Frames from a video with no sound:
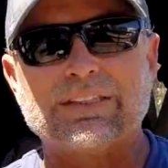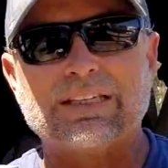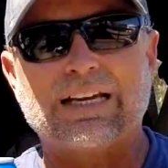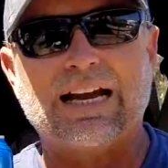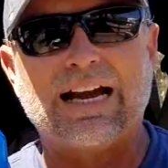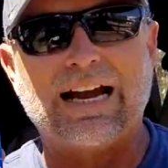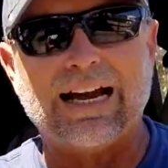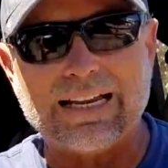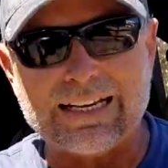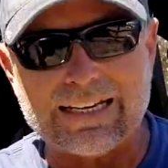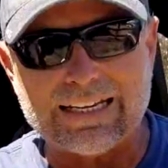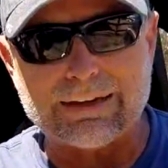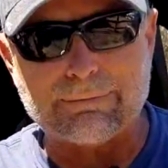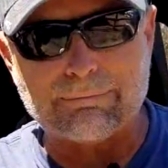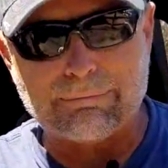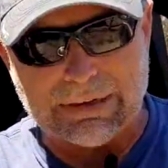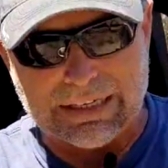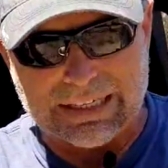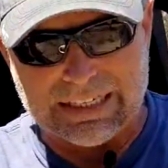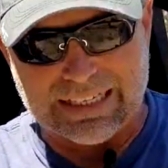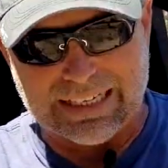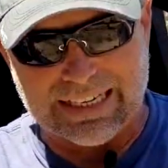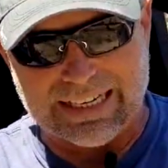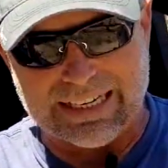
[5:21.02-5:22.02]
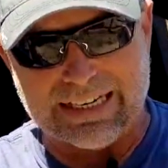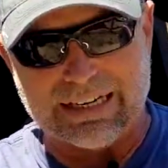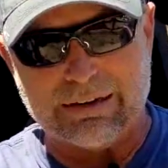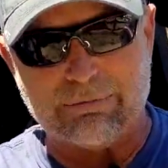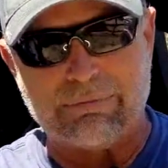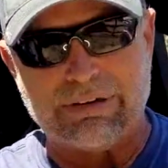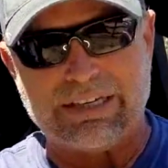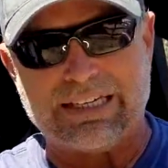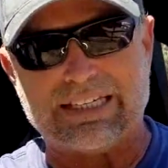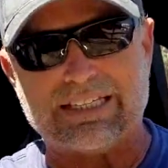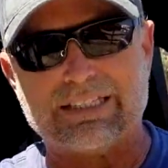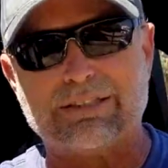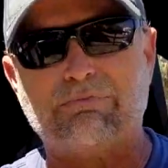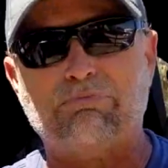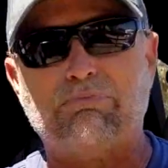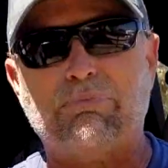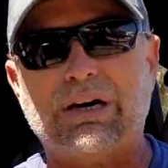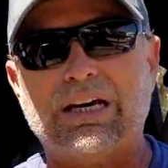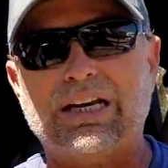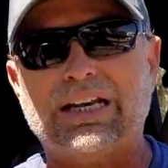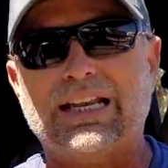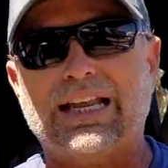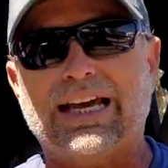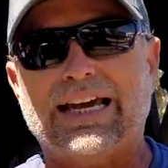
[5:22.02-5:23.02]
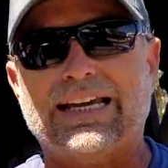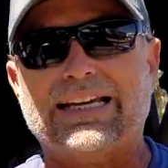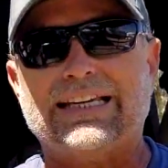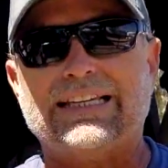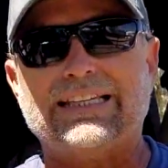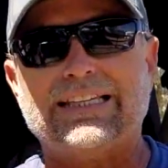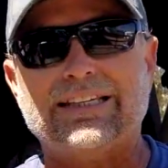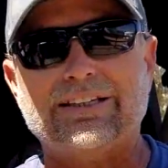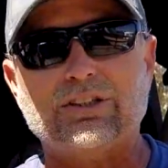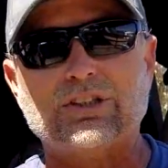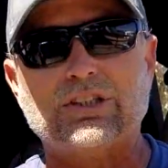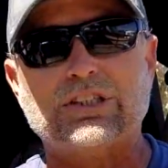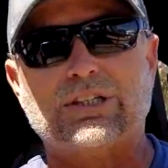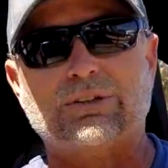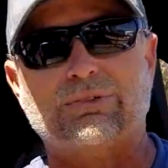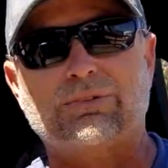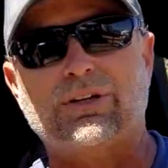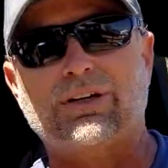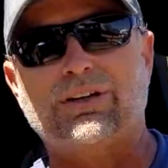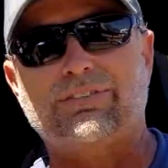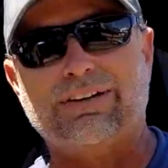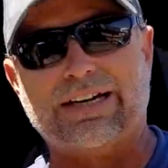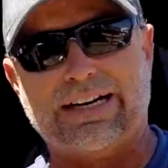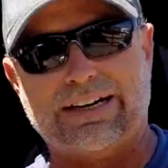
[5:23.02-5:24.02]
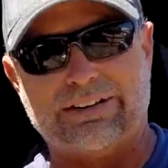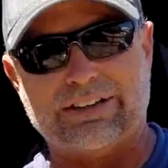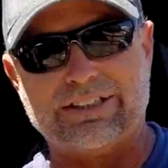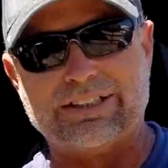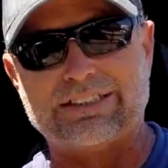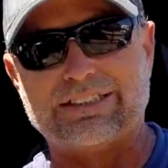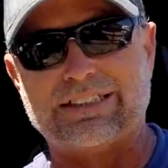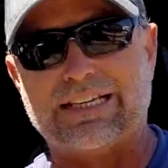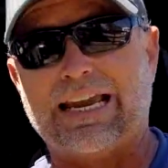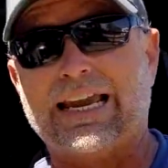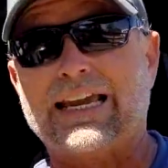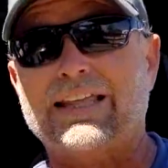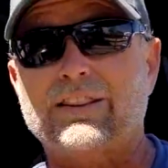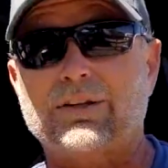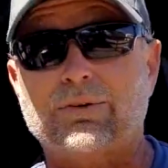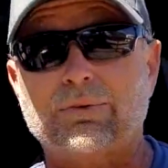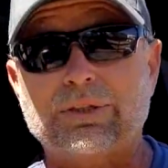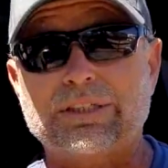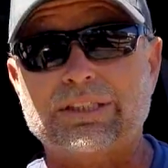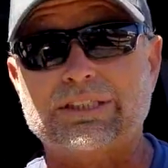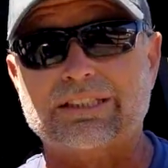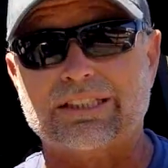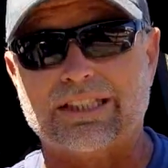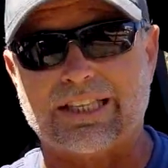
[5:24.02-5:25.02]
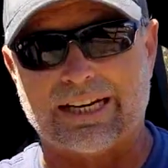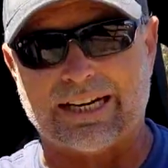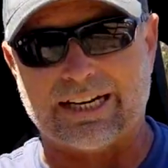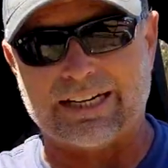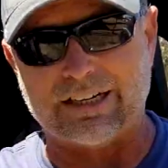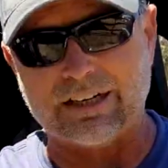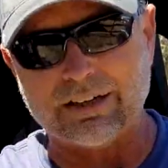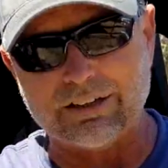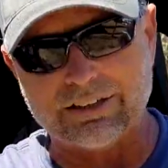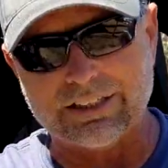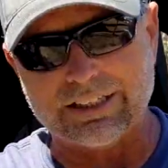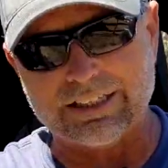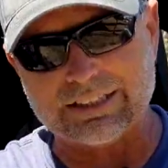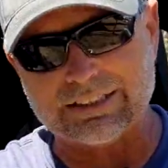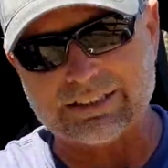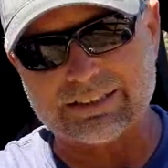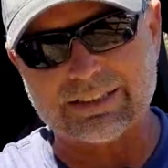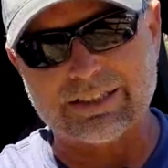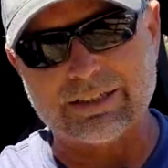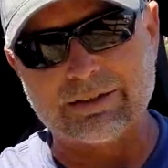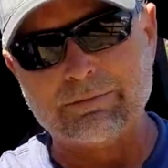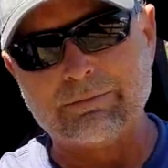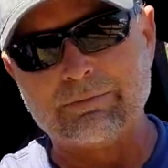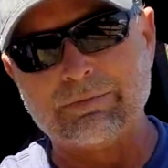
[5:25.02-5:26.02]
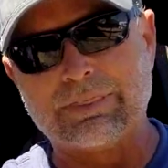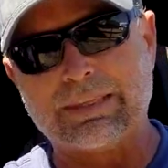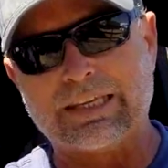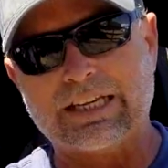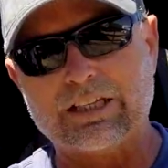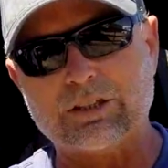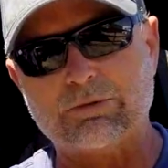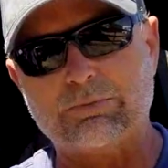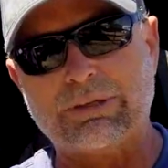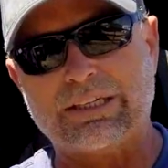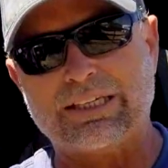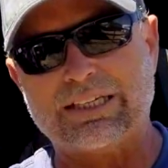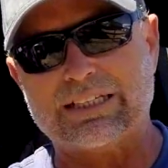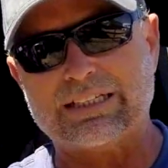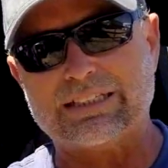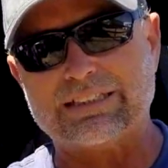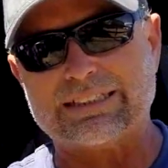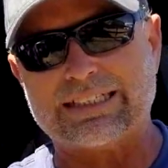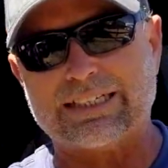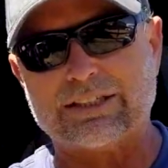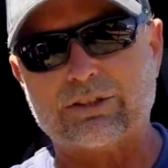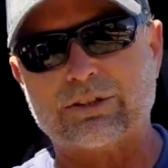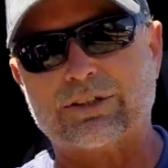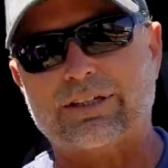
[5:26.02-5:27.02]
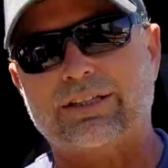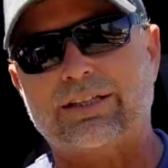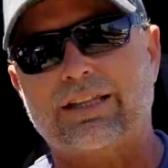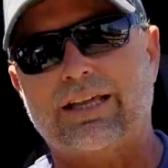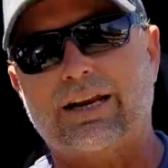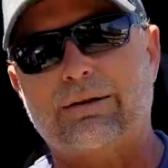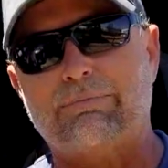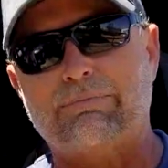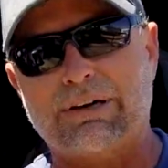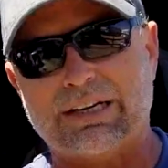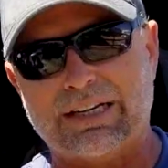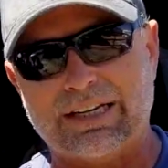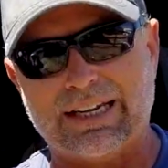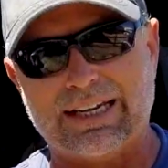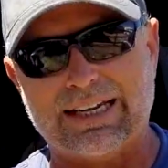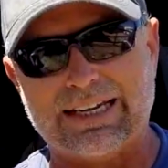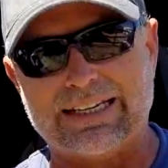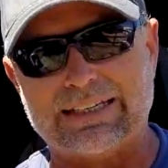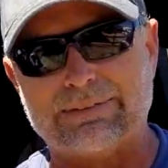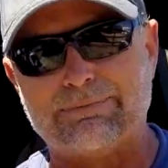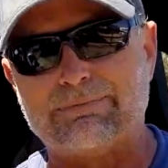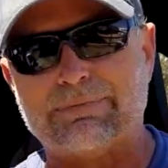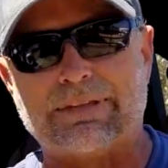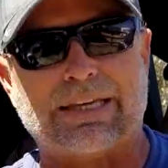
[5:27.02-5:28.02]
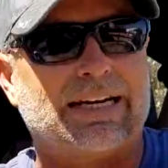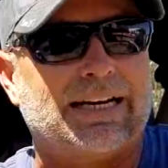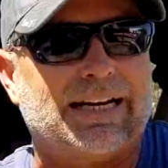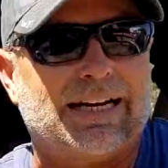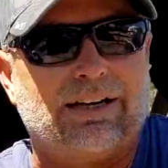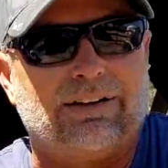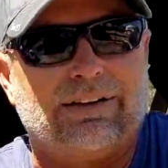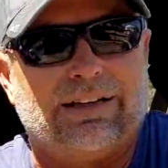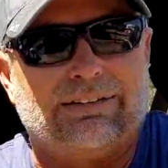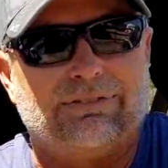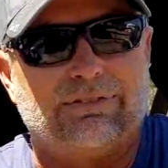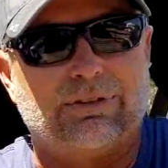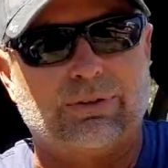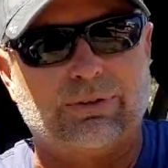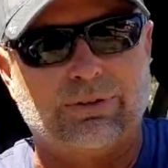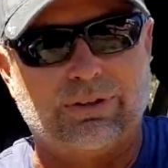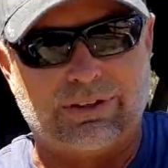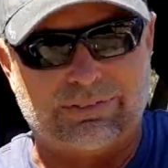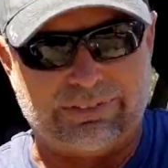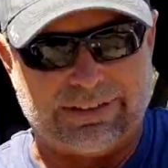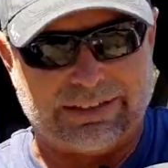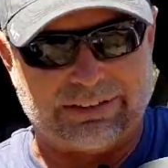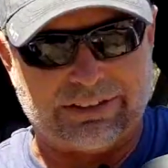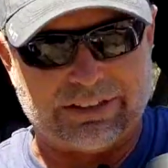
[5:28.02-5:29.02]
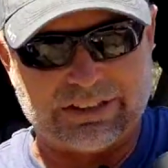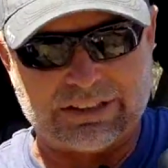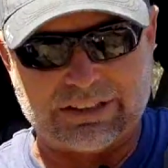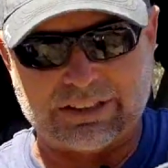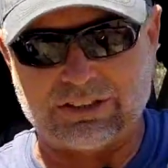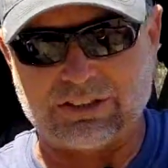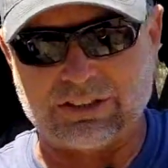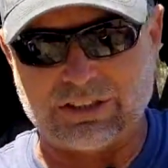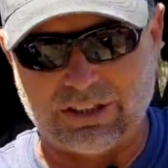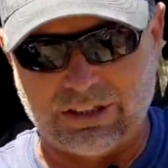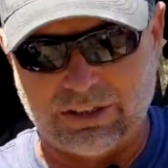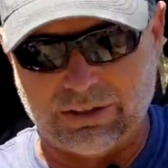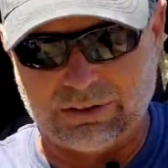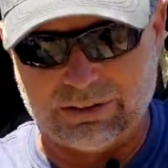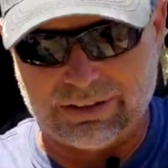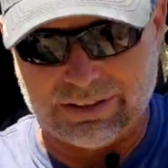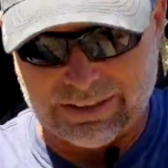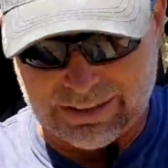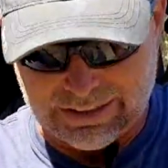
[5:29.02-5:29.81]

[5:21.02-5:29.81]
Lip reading: I like Bud Light because Bud Light kills coronavirus. And the reason that I know this is because I drink a lot of Bud Light and I don't have coronavirus. So